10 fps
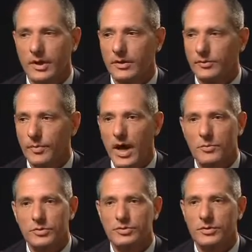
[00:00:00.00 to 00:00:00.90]
S P Y
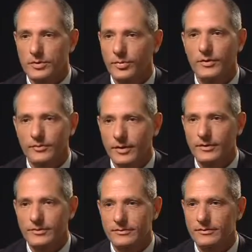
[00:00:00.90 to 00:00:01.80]
will show you the
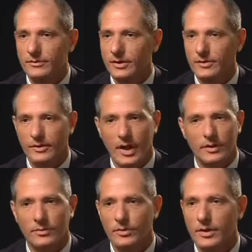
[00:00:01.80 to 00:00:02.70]
perforators. You'll see
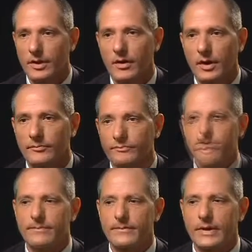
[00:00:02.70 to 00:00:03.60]
exactly where they are.
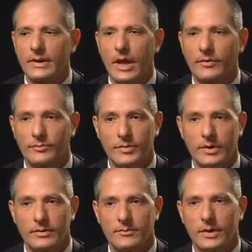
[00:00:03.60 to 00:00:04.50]
It allows
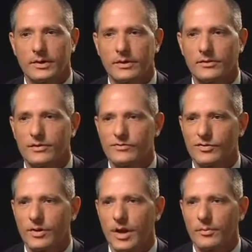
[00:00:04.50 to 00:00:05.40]
me to make the decisions
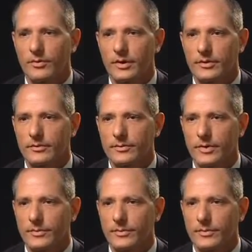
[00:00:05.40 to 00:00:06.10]
in the operating room.